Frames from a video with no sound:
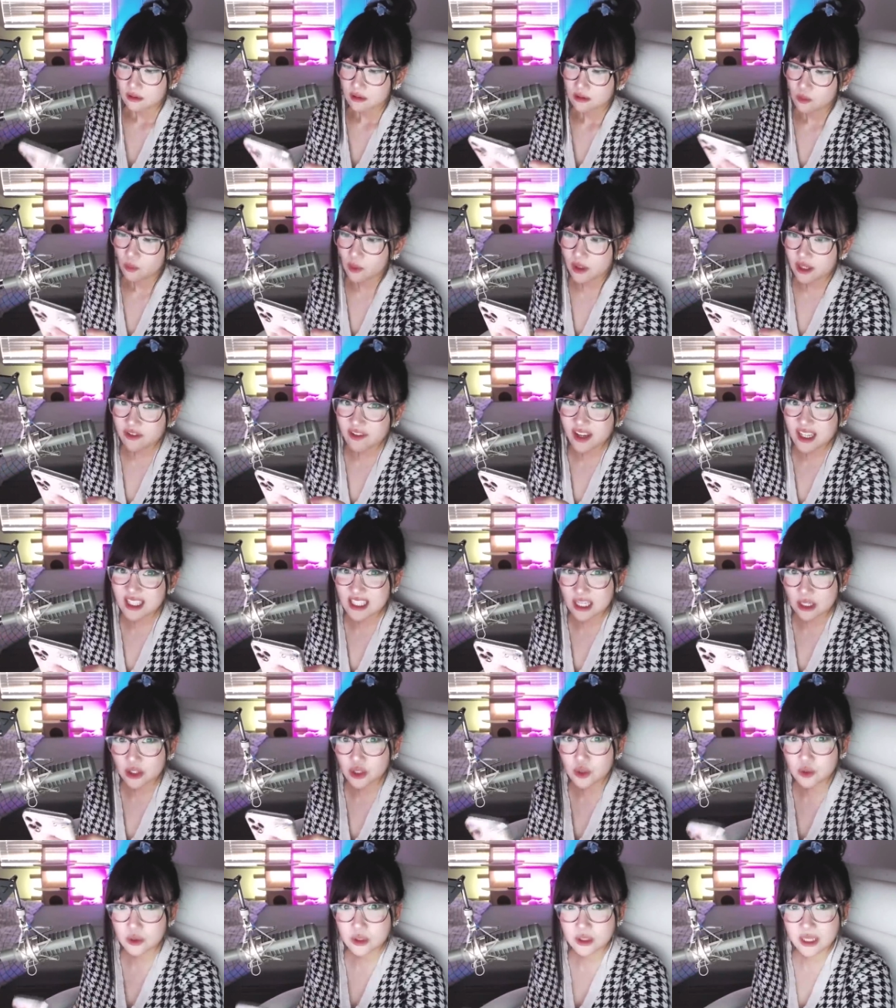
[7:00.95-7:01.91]
What if I tell
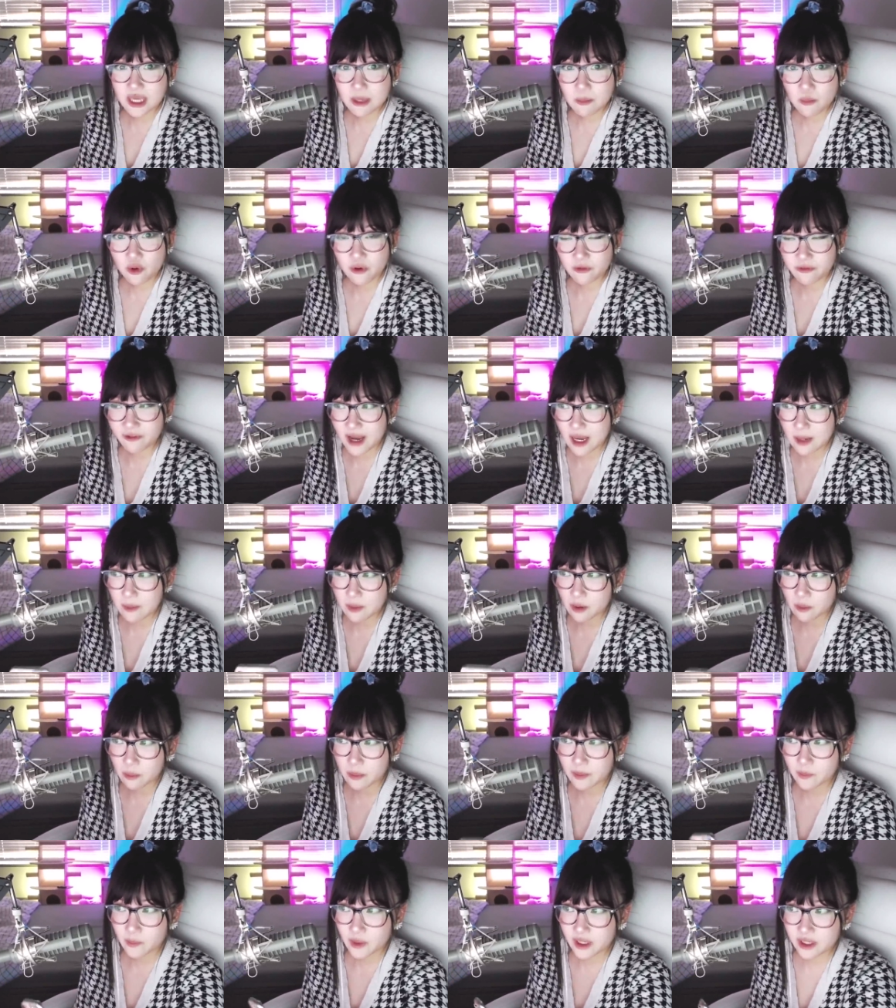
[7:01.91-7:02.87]
you to get more fiber,
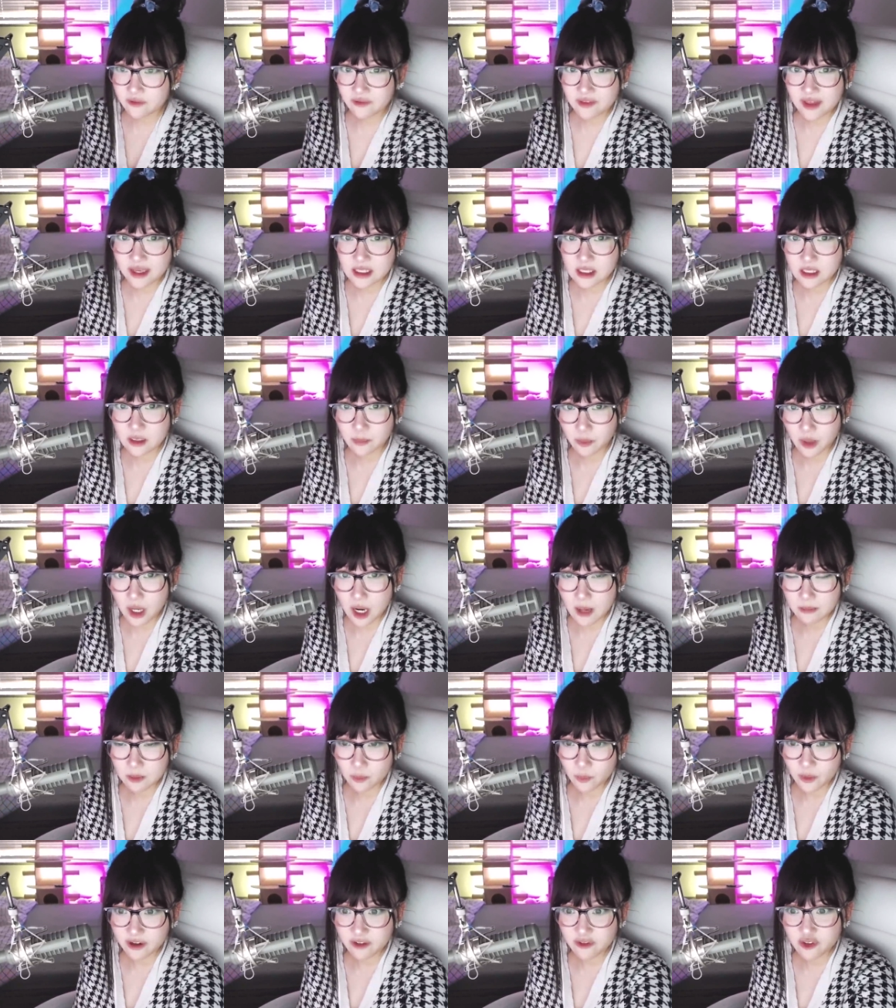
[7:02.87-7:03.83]
but what if that's the
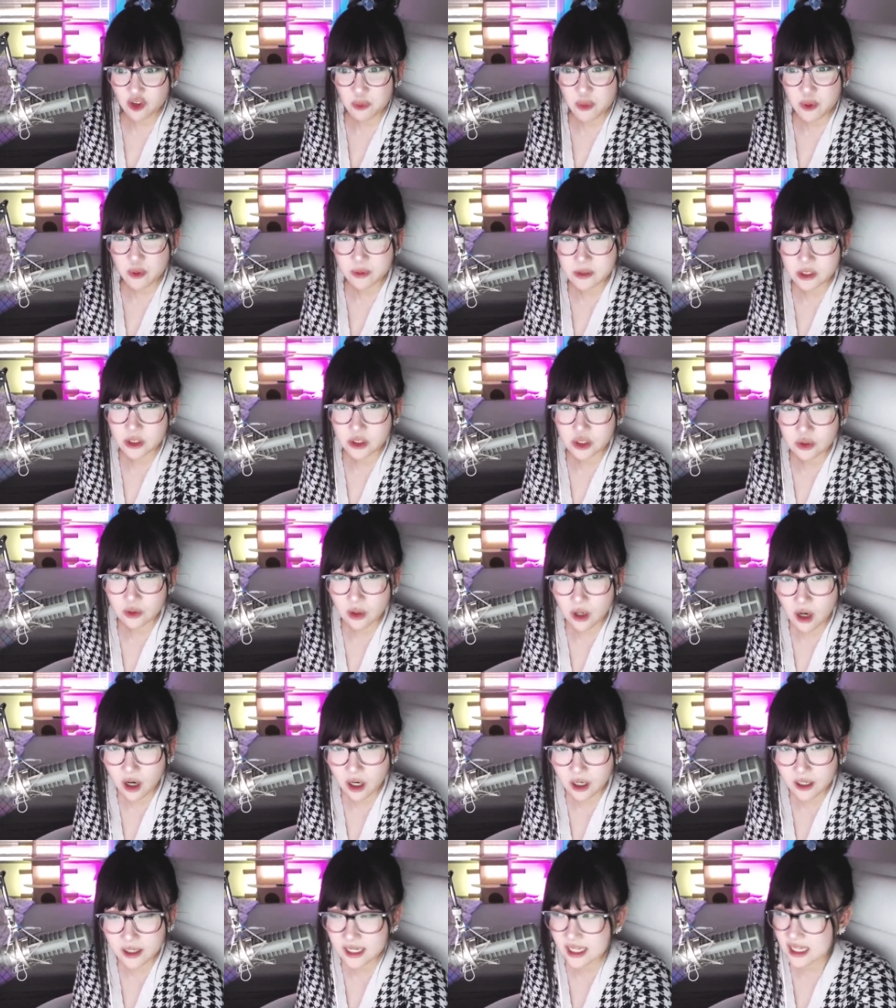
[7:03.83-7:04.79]
problem? What if your poops are too
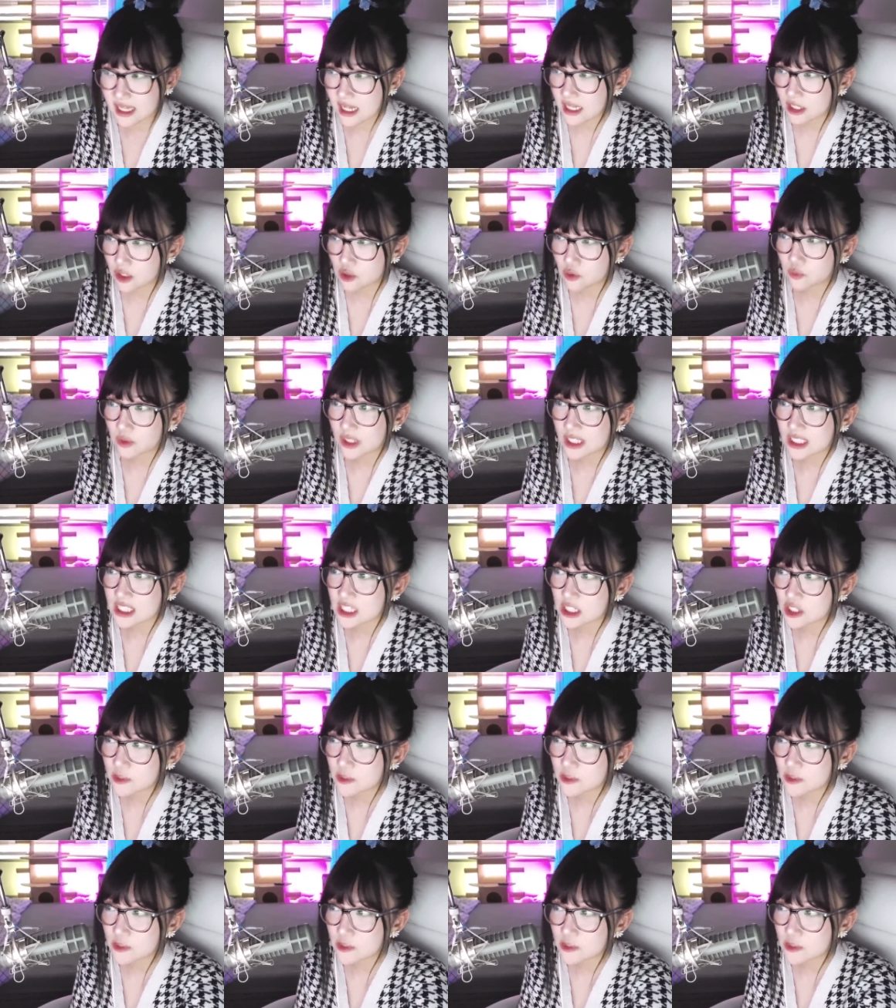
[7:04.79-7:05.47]
hard? And then you listen